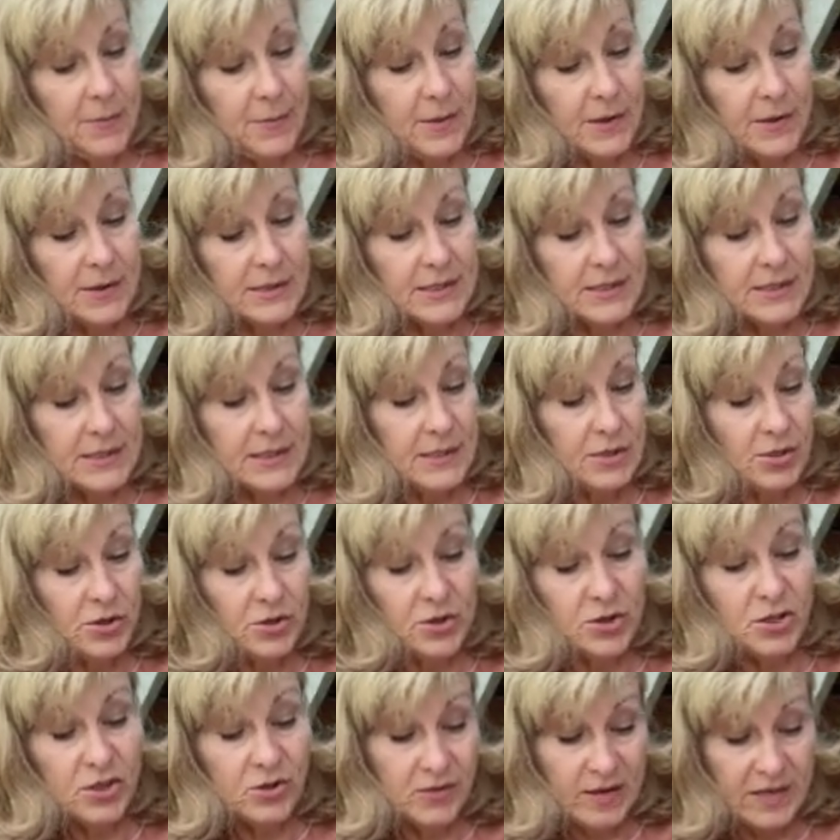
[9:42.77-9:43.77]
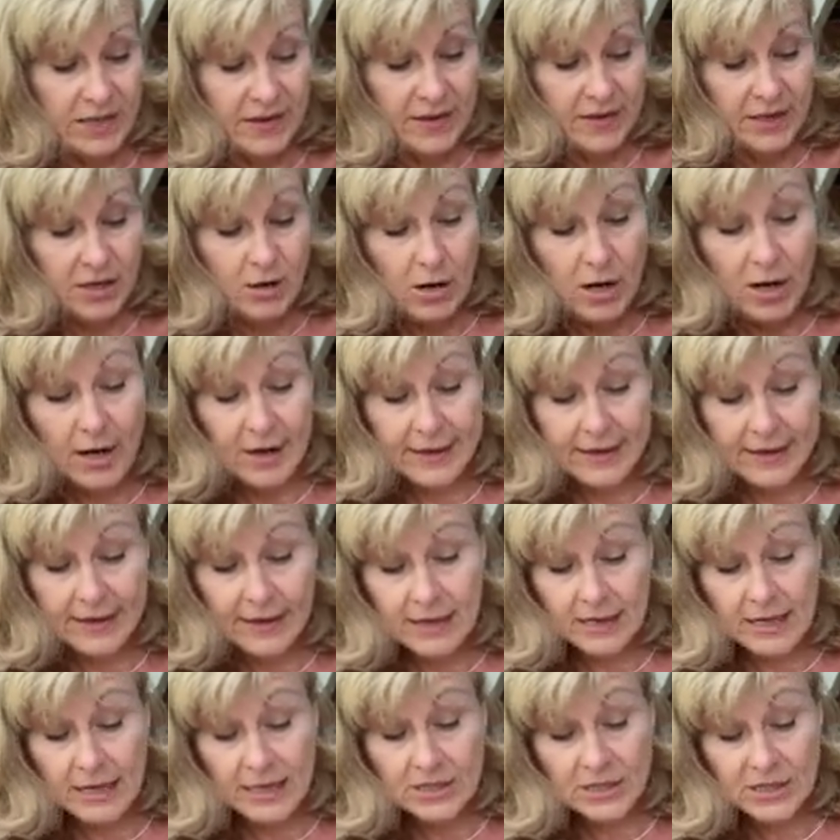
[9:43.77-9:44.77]
but you can do anything you like,
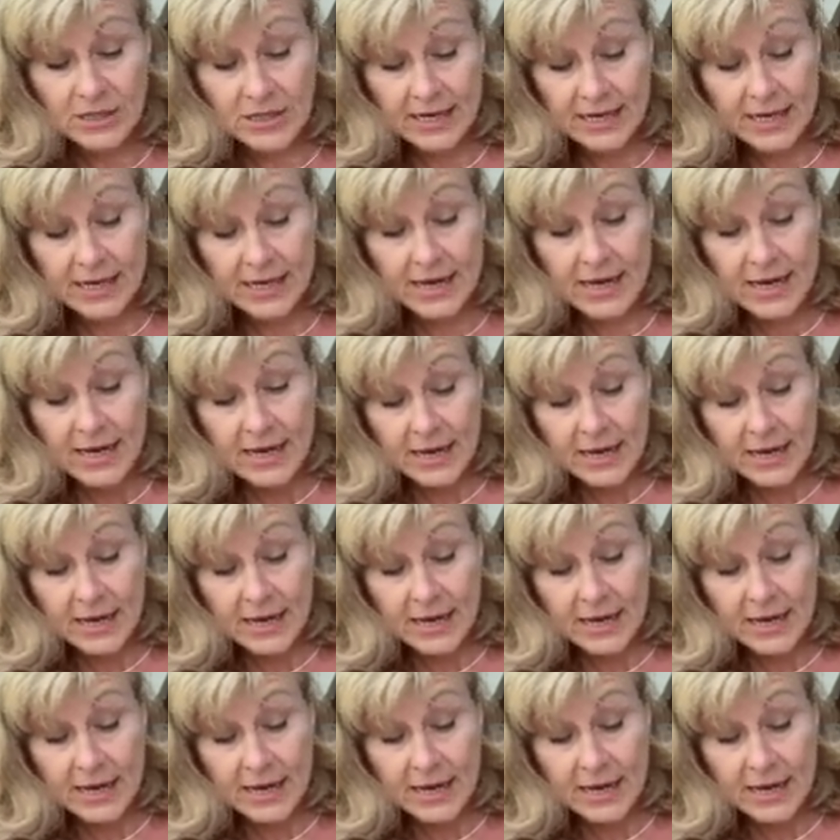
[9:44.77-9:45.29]
and actually